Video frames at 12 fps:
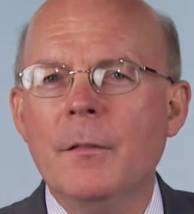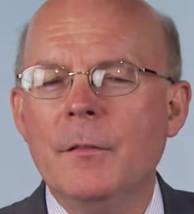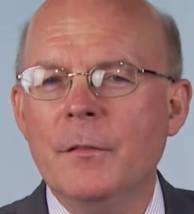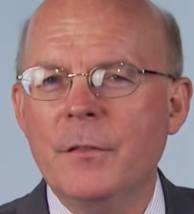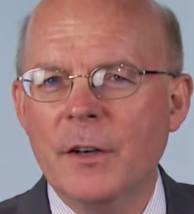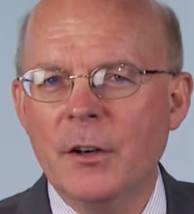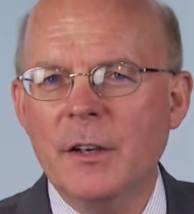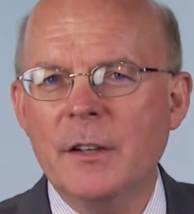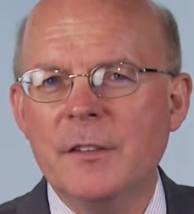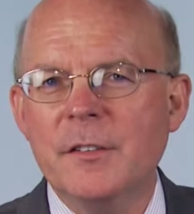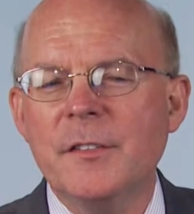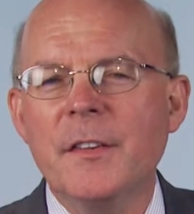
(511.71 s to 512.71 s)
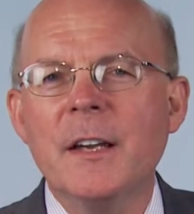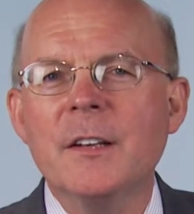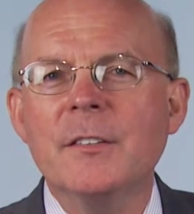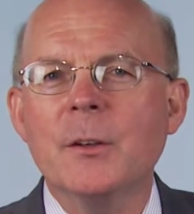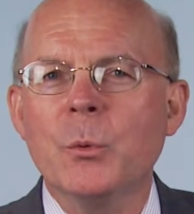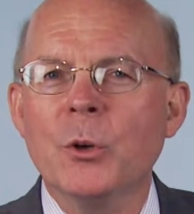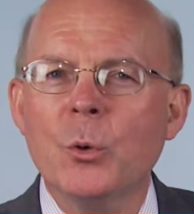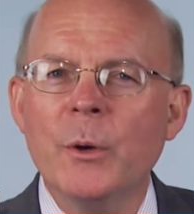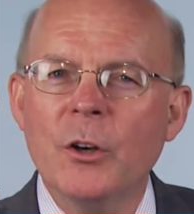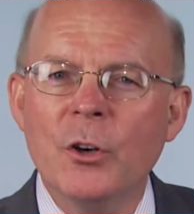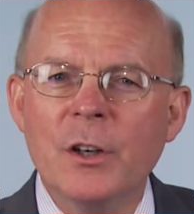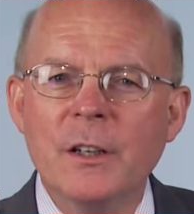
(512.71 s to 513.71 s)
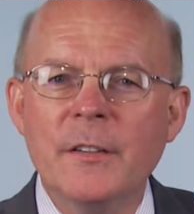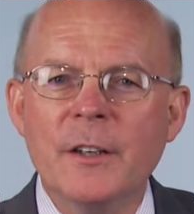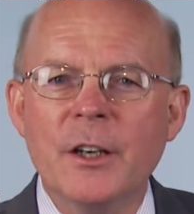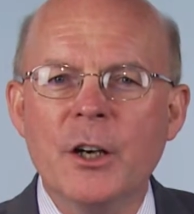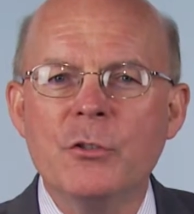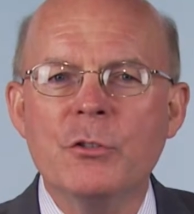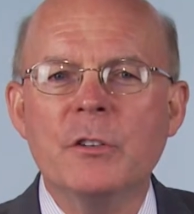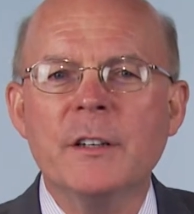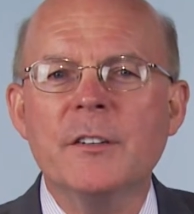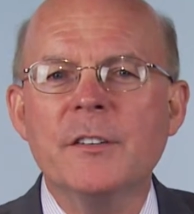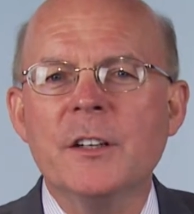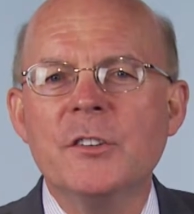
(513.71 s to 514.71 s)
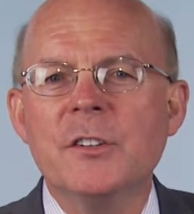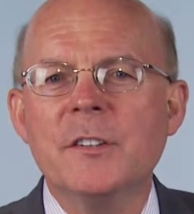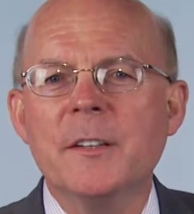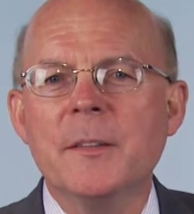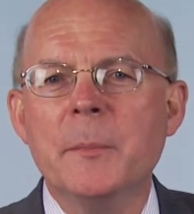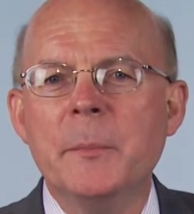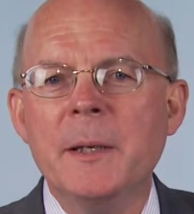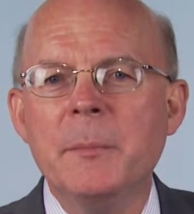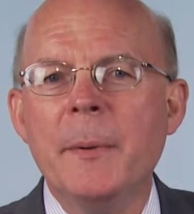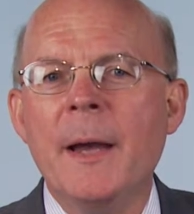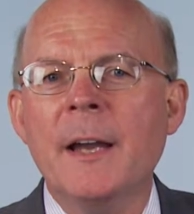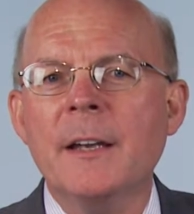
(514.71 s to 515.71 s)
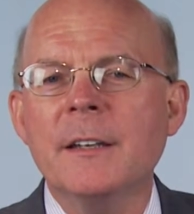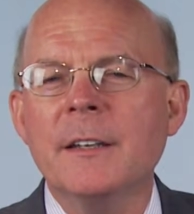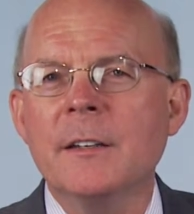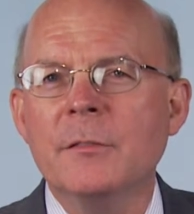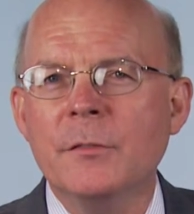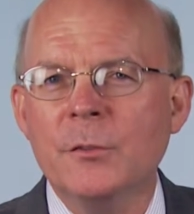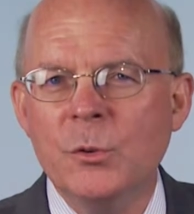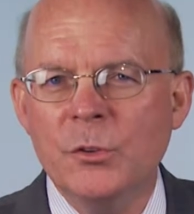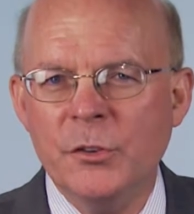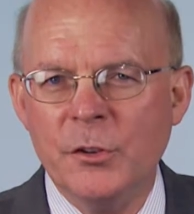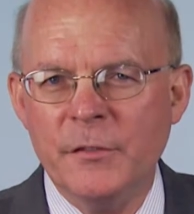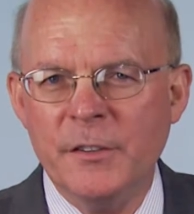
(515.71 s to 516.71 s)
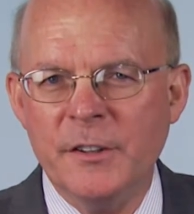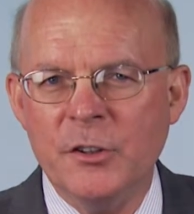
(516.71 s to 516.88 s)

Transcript: various things that were going on in the country, such as in the meatpacking and food service